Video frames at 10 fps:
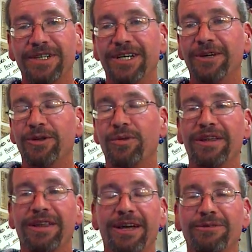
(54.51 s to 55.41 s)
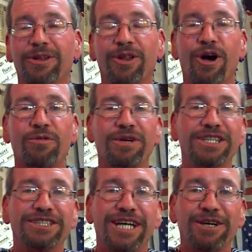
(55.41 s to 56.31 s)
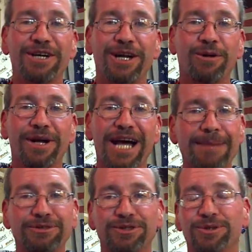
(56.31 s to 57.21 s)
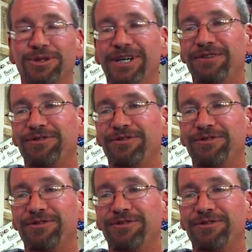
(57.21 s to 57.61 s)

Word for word: Uh, the way they, the law reads now, you got to go to cop school.